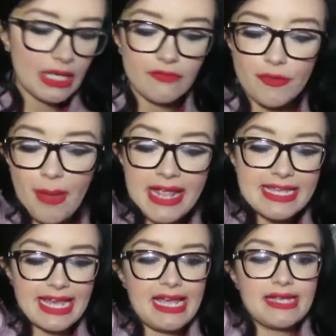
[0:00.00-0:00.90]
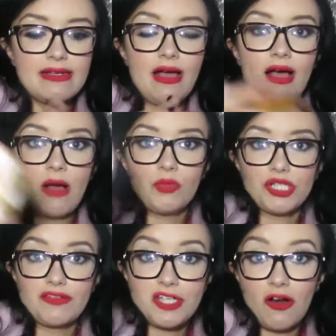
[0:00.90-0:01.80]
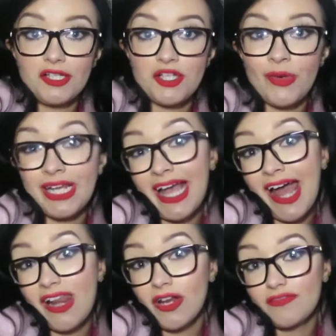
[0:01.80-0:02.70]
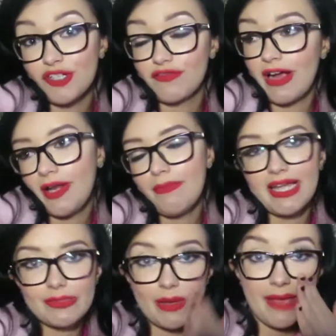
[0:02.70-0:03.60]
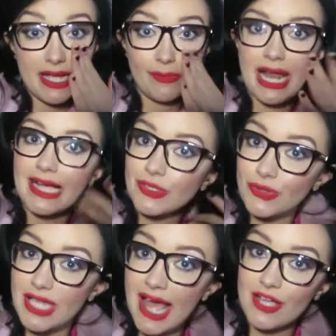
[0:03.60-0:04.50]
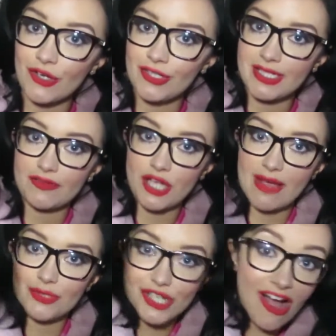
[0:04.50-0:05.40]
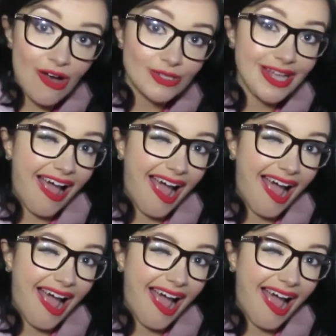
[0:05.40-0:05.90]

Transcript: For baking, which I've started doing again, and I've just found it makes my makeup last all day, courtesy of James Charles.